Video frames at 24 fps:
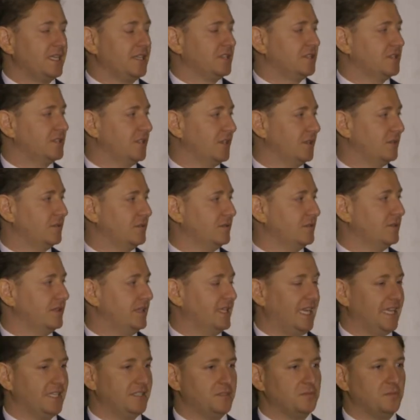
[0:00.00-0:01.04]
So
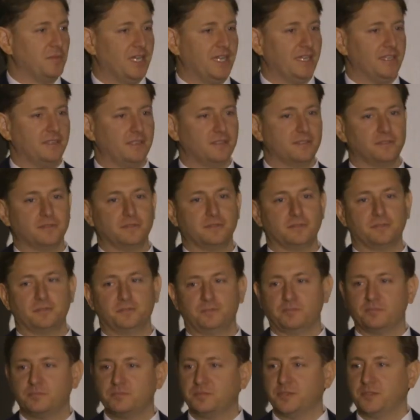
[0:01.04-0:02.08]
that's my little
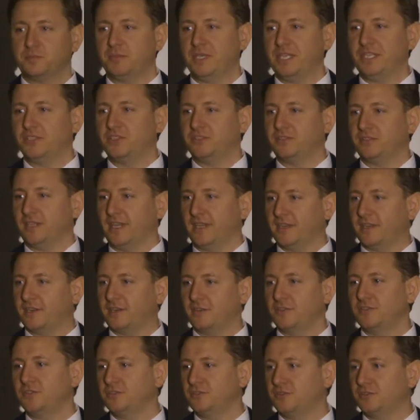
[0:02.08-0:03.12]
speech. I
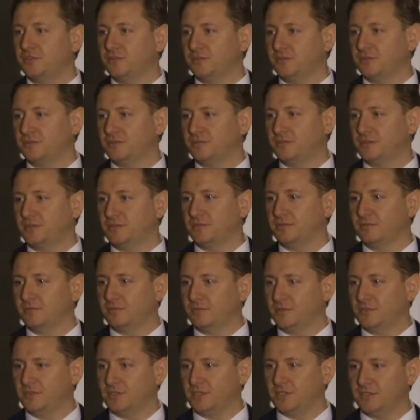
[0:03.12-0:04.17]
encourage you
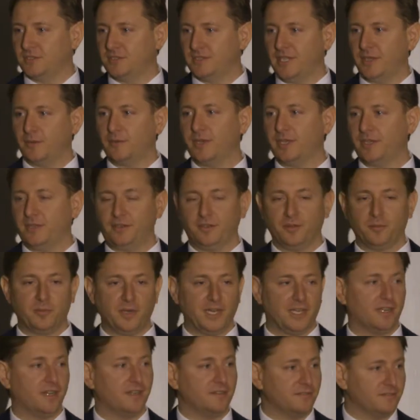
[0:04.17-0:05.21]
to just network your
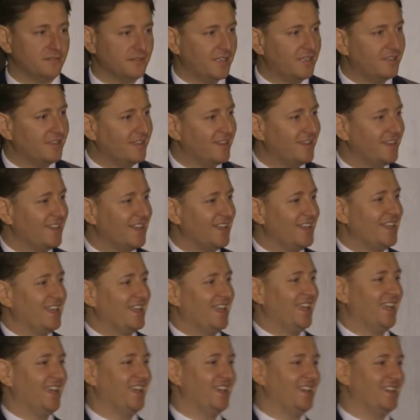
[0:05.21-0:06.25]
butt off.
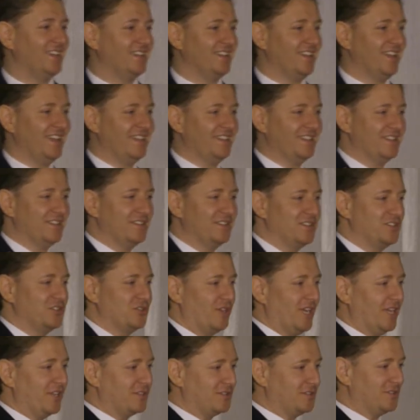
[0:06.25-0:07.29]
And
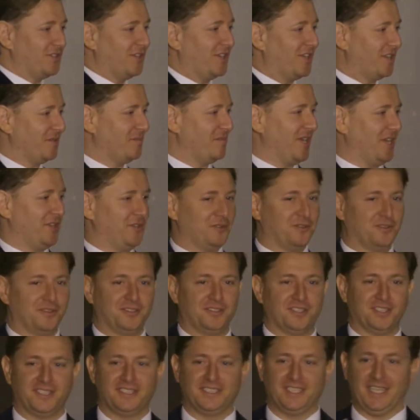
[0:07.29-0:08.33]
so I could talk about your
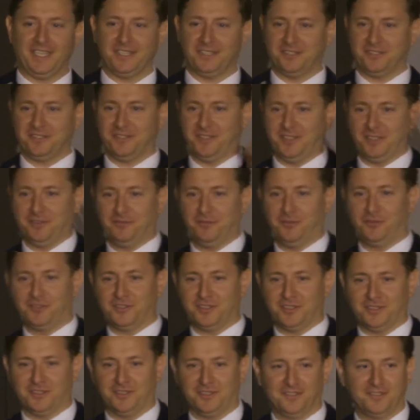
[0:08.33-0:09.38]
success in the
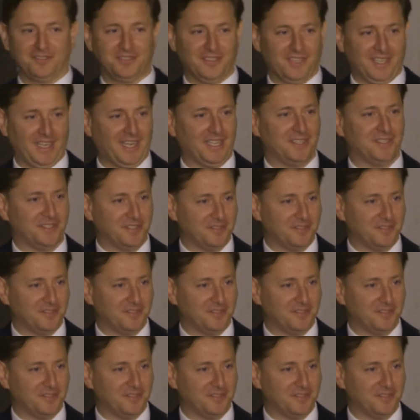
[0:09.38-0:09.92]
future at other